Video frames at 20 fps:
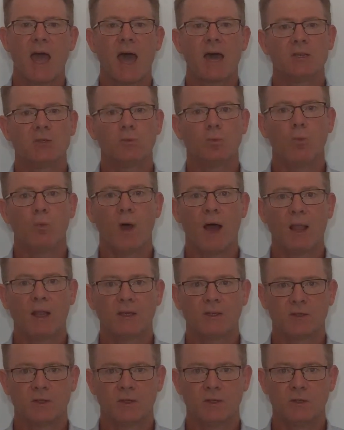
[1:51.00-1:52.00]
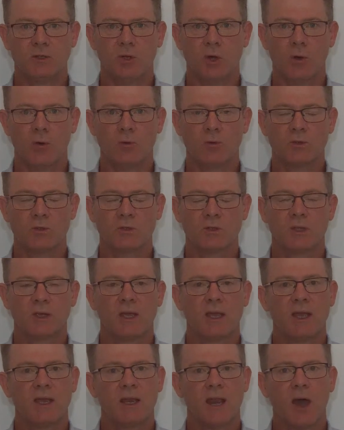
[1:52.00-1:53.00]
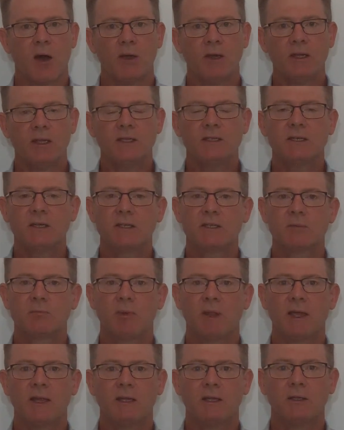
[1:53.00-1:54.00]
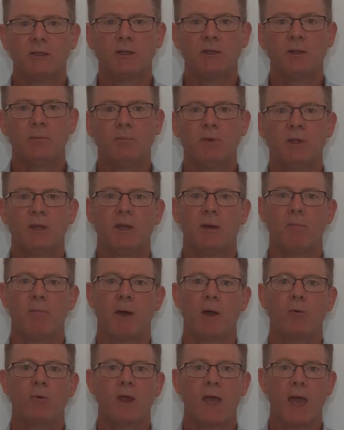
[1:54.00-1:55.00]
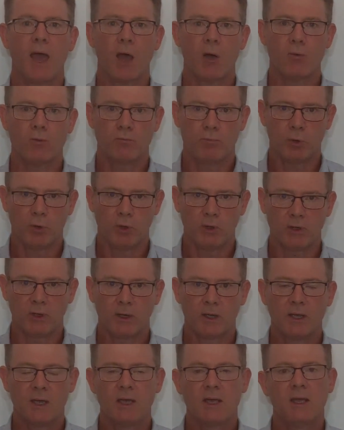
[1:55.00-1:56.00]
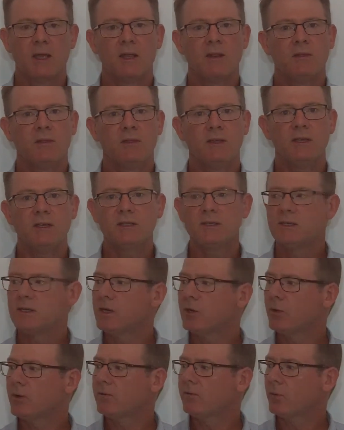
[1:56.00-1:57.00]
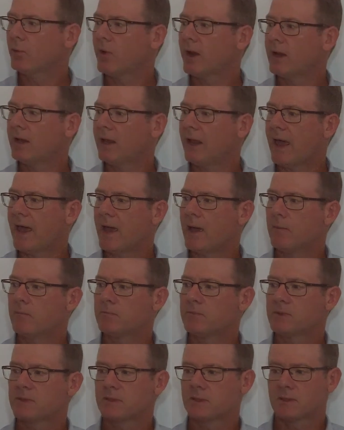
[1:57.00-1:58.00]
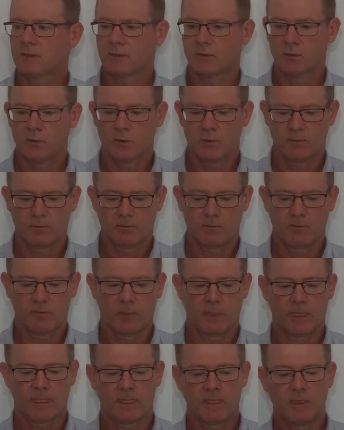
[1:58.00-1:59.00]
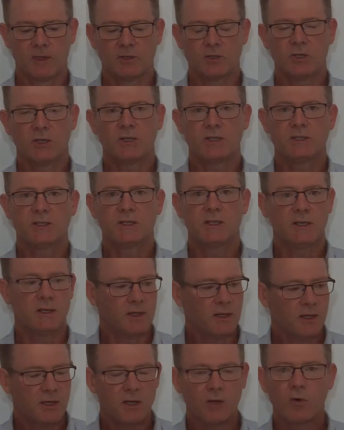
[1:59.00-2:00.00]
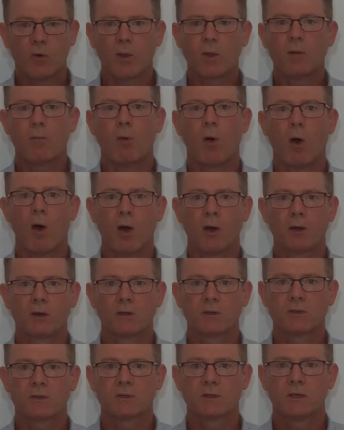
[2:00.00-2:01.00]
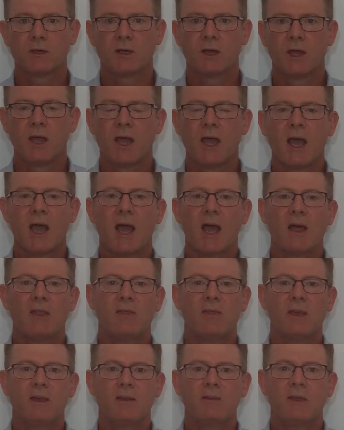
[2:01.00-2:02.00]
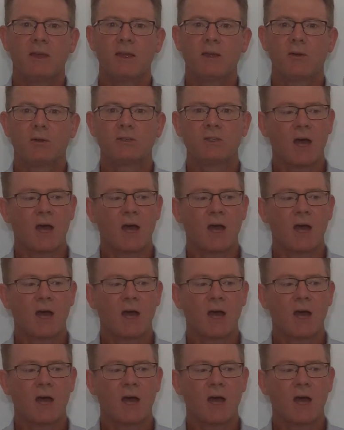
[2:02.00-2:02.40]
as well as the dose. Now I need to explain a little bit about output. These near-infrared lamps that you can see here on the box, they are